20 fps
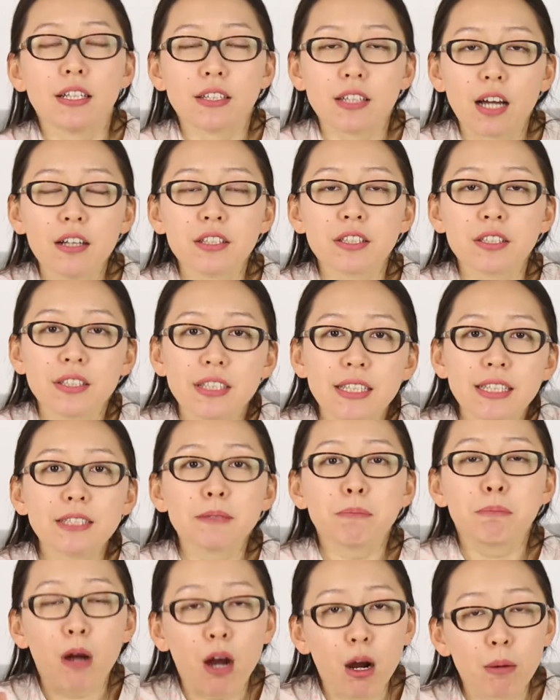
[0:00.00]
The answer
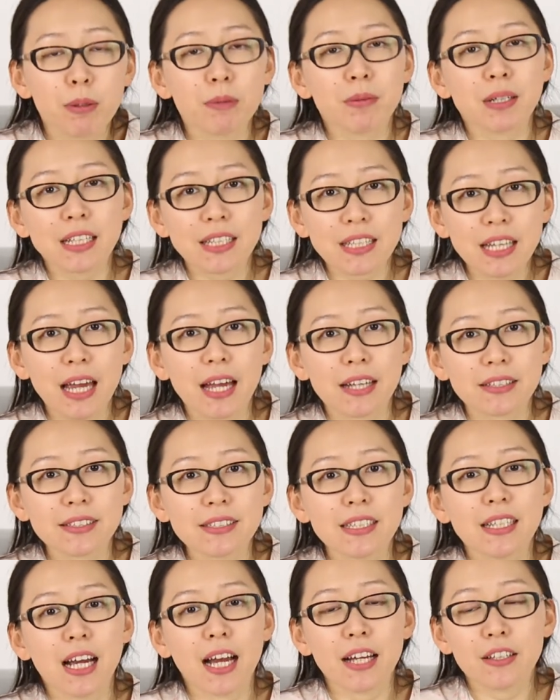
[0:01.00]
is probably
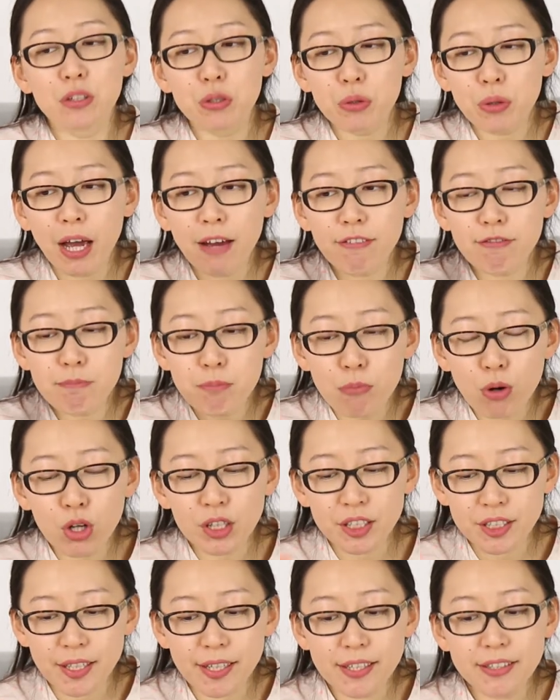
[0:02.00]
yes. And you have
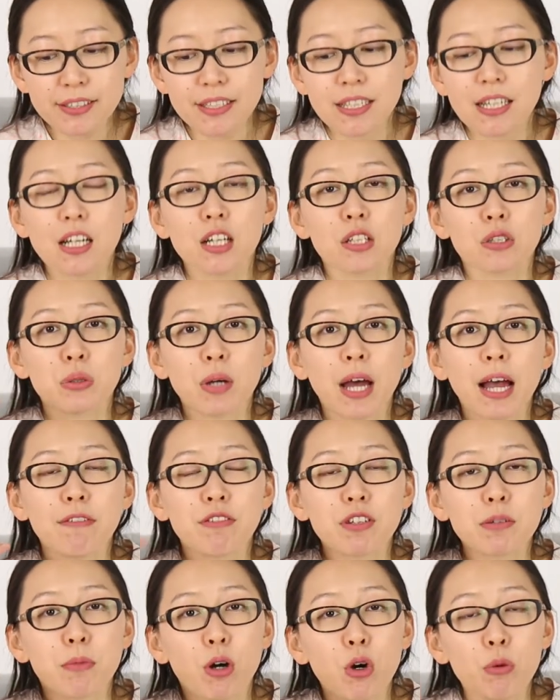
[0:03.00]
more chance to
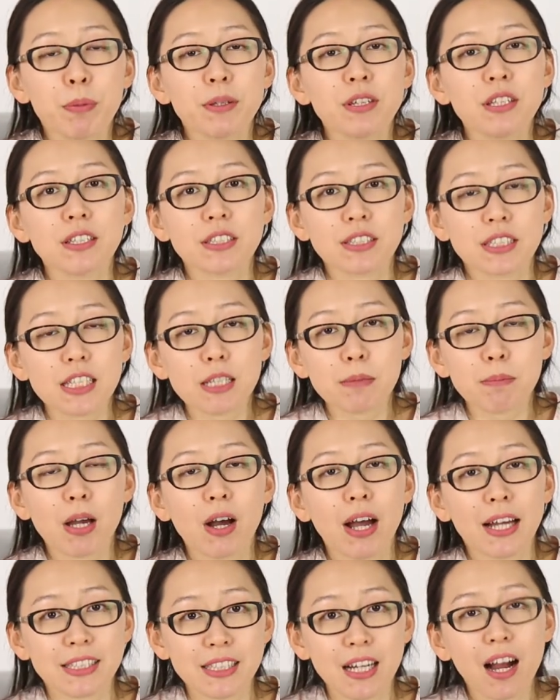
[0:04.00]
have them open this
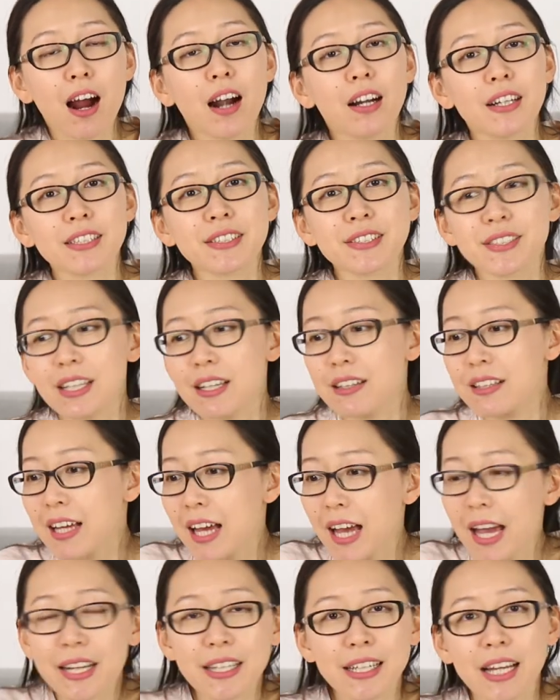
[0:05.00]
email as an artist than
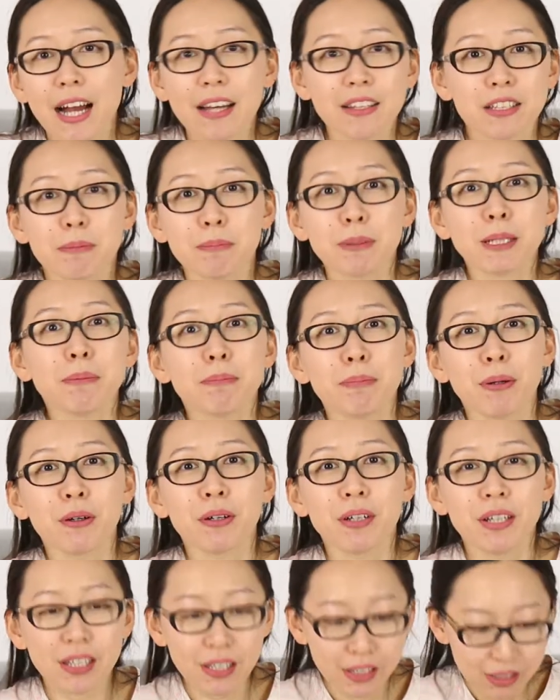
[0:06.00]
any other people.